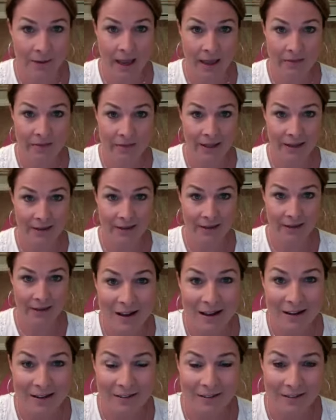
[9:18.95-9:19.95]
And then
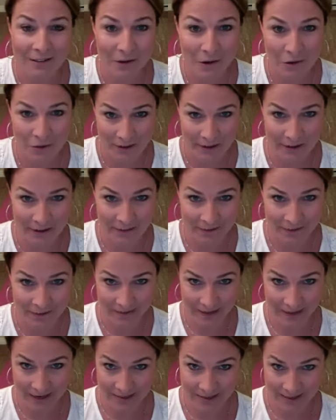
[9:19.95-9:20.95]
later on, loaning
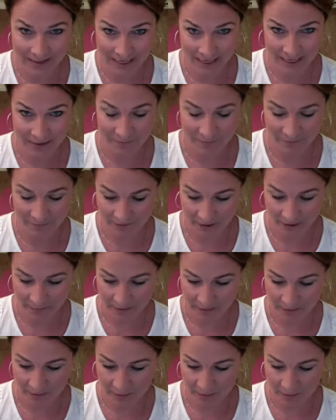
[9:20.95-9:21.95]
that same
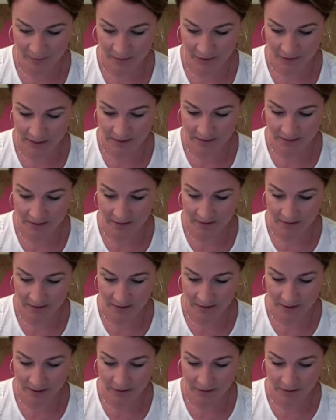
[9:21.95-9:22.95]
family member
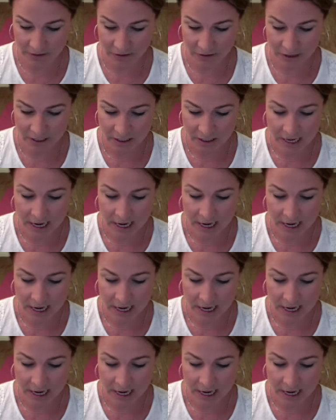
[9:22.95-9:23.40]
$10,000.